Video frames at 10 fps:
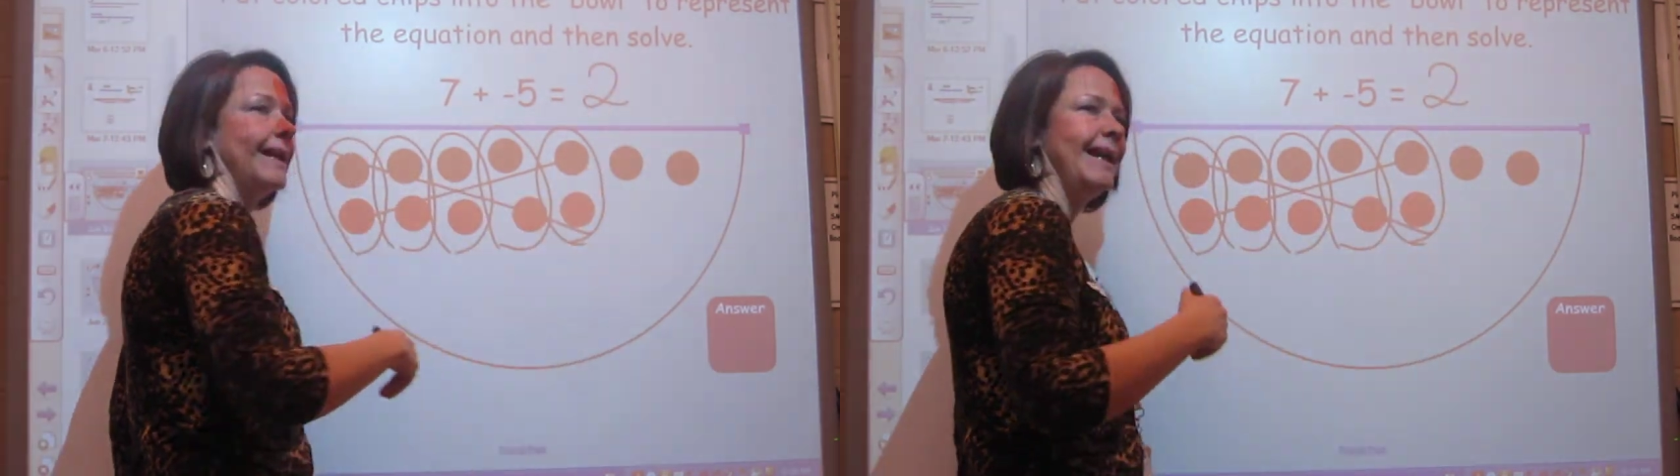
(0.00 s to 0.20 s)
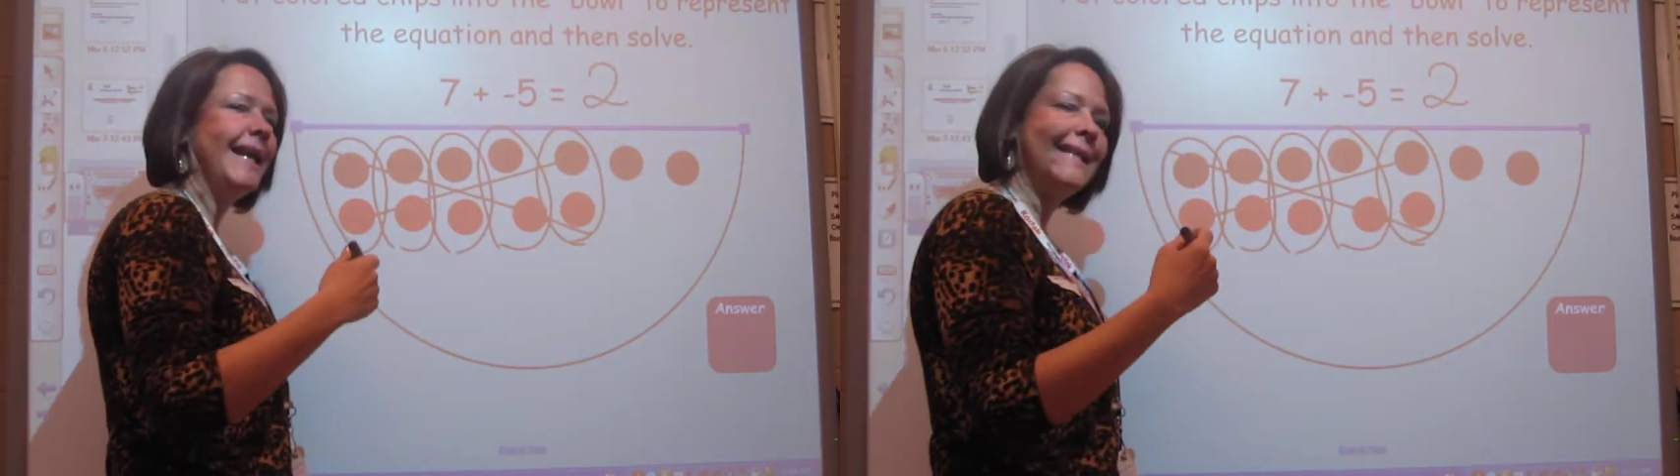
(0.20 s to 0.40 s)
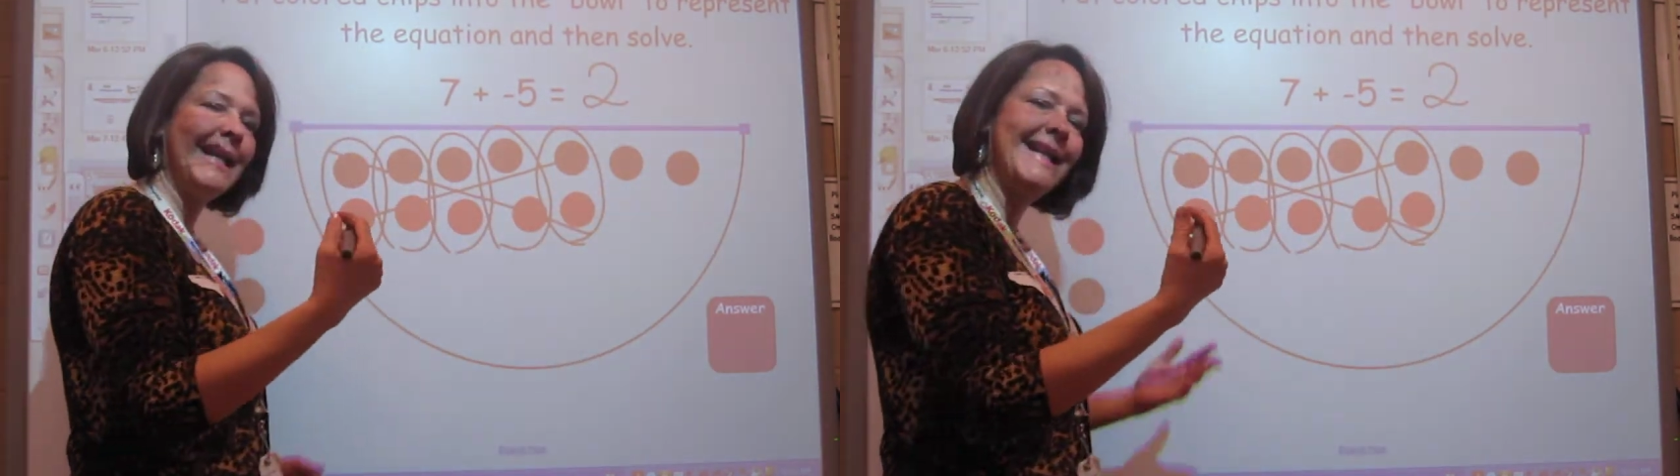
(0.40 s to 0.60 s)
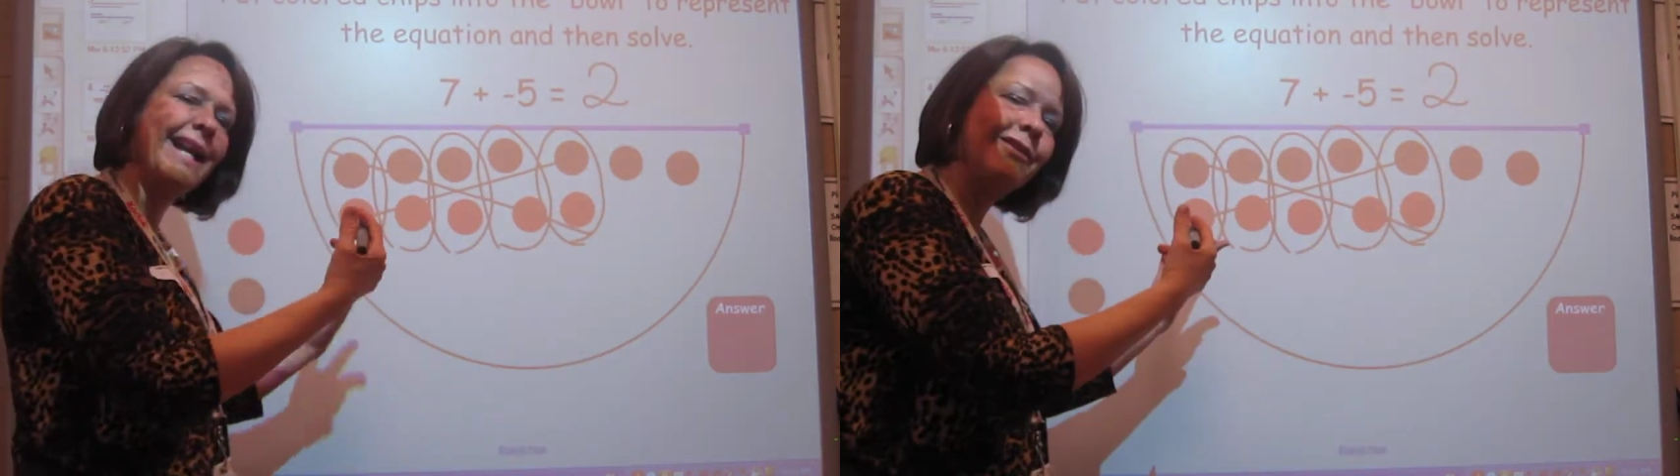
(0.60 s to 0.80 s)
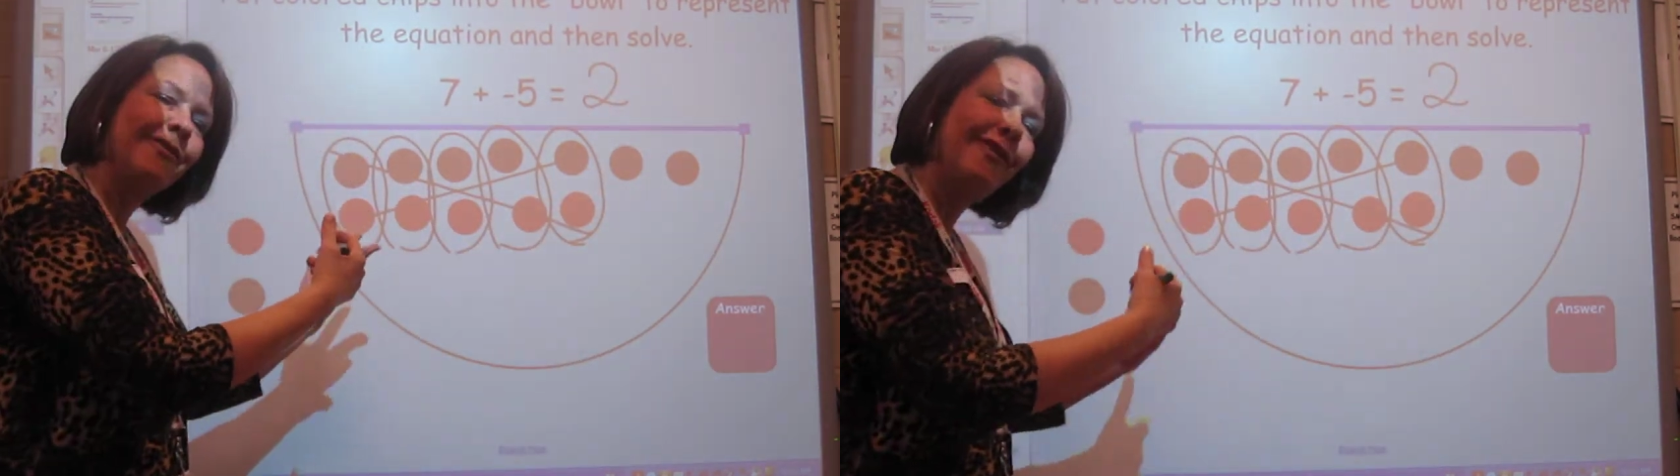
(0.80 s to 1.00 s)
It's
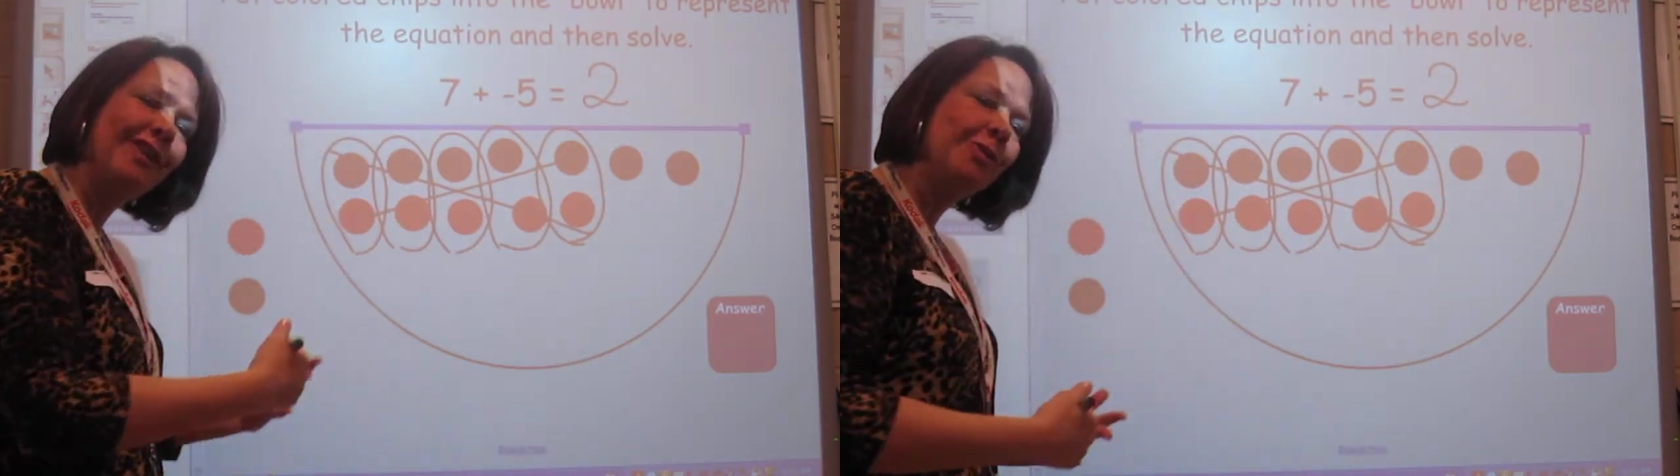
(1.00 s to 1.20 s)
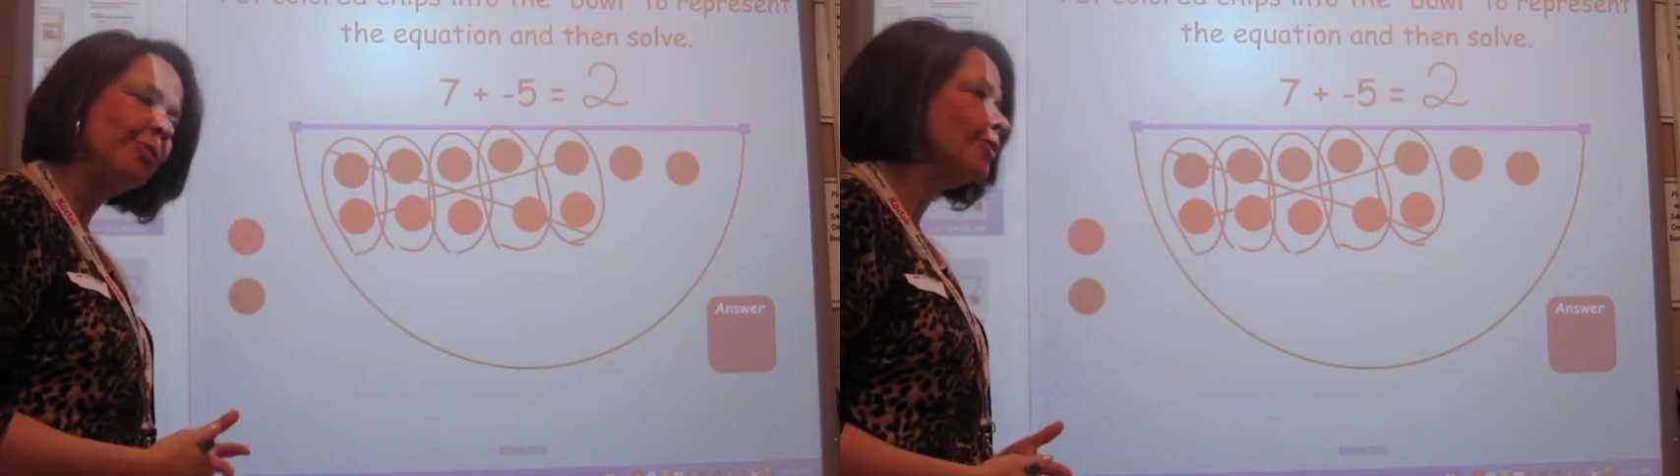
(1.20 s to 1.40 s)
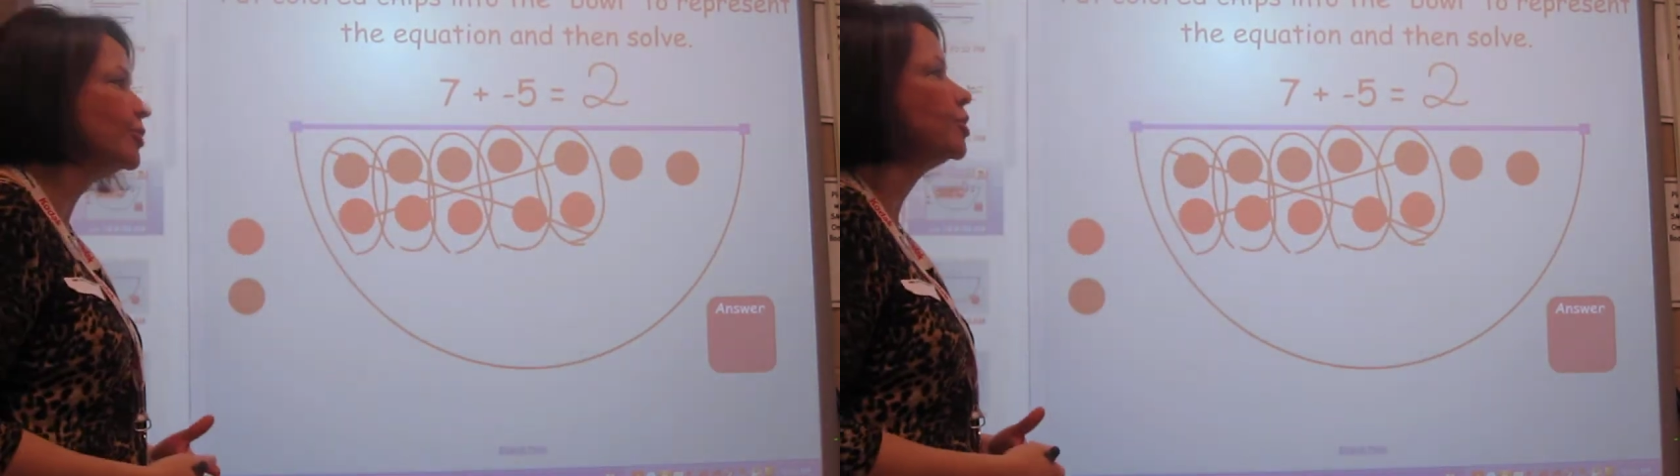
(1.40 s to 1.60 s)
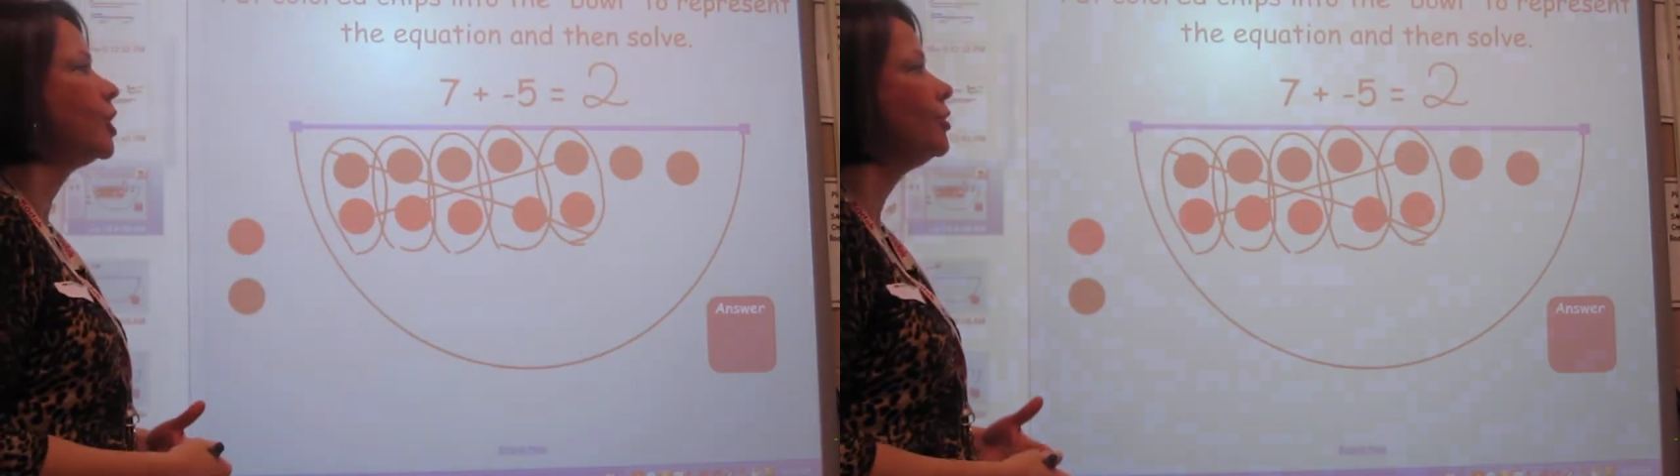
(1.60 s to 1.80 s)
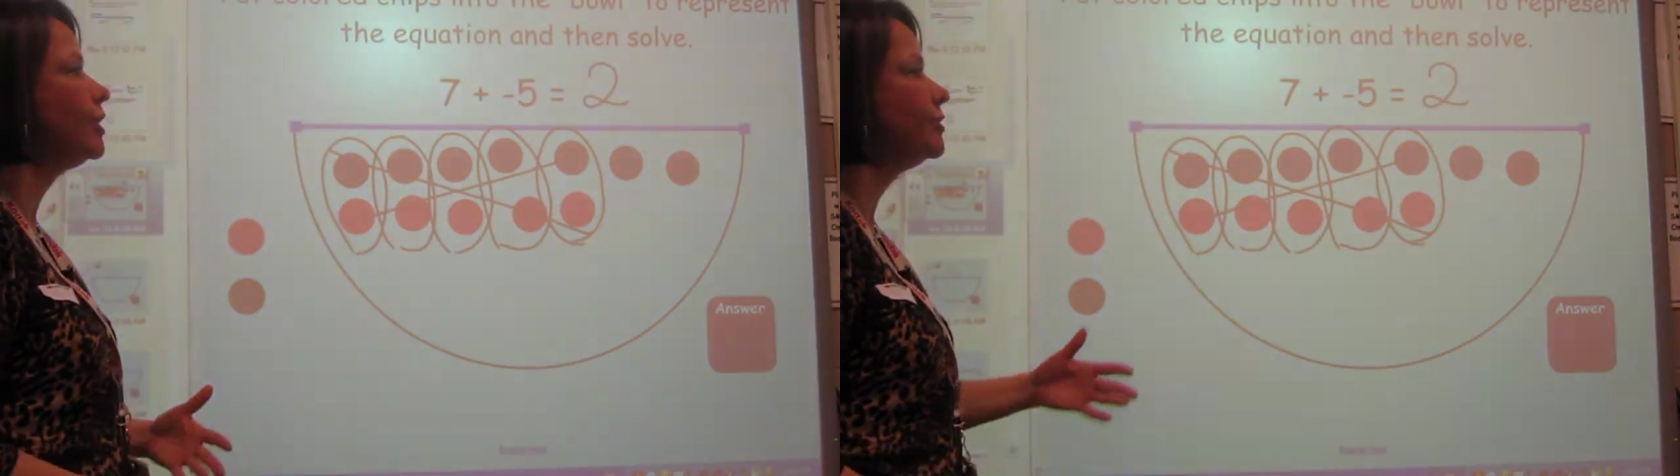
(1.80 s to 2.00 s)
another visual to
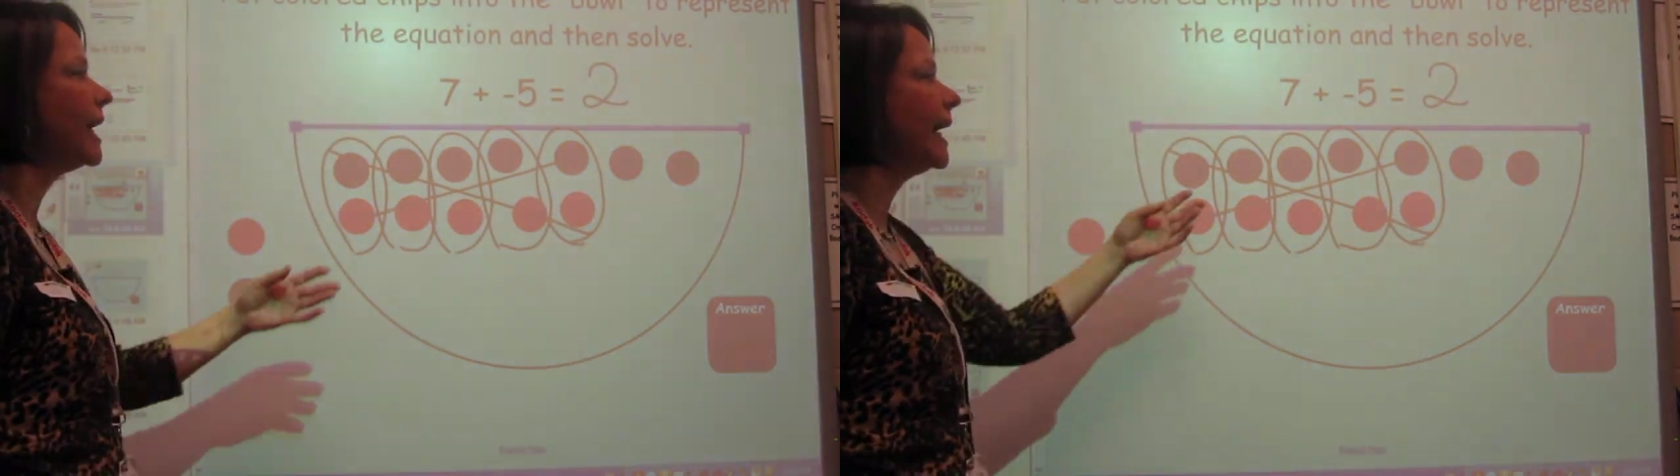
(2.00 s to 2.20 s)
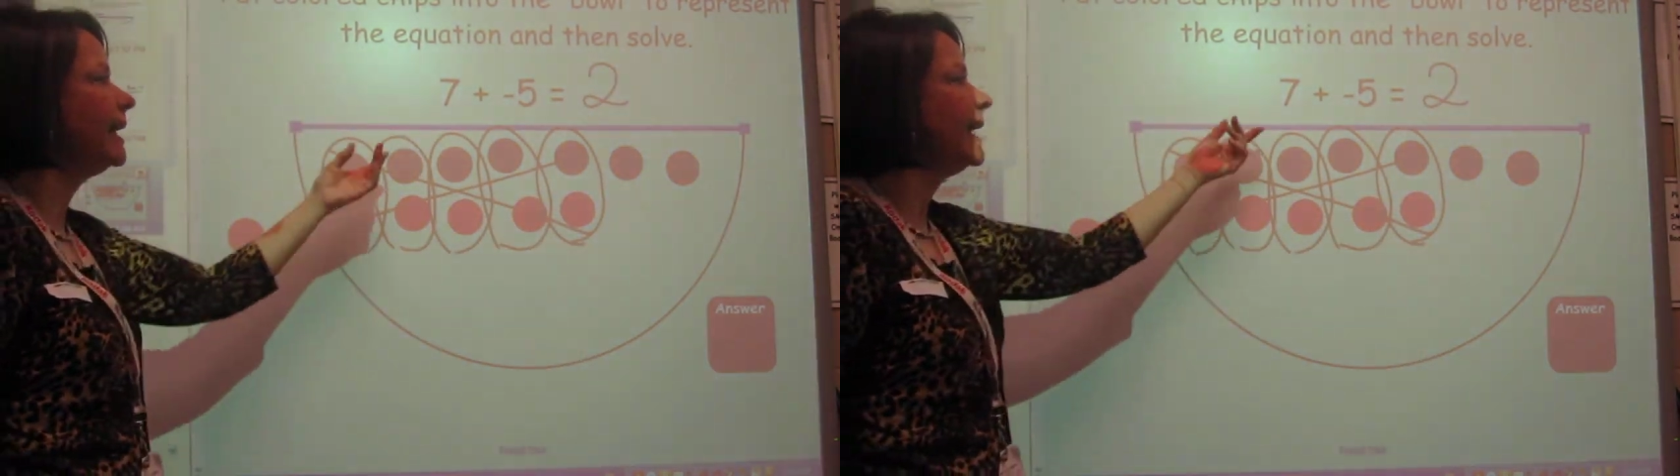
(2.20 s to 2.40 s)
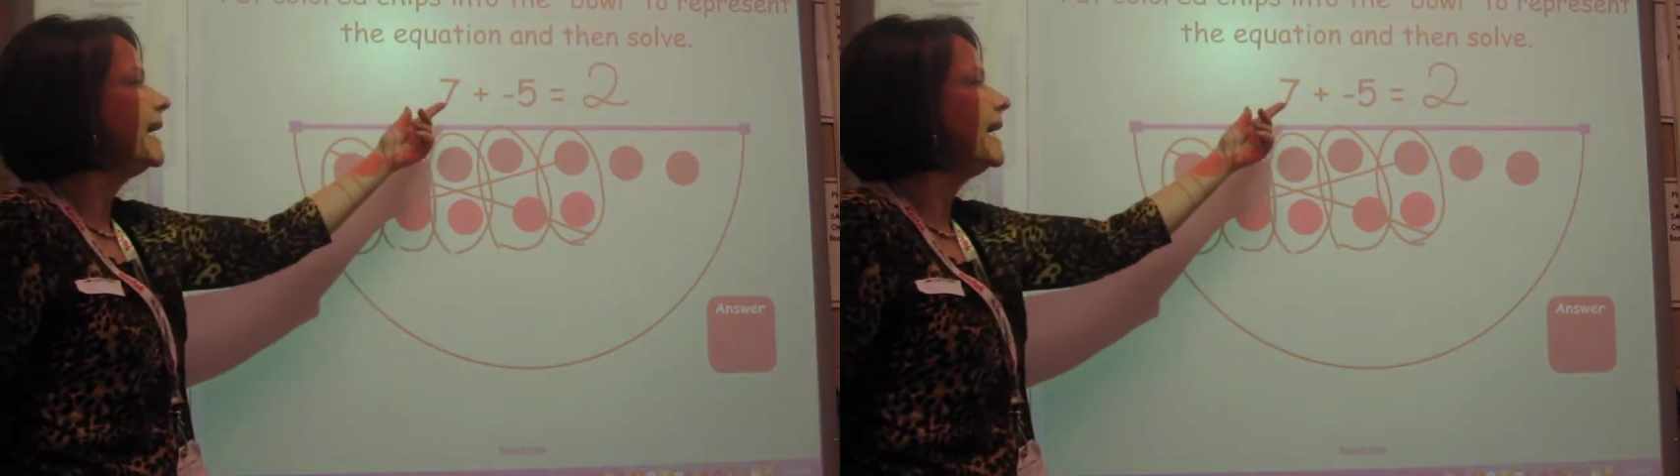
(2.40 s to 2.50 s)
show you that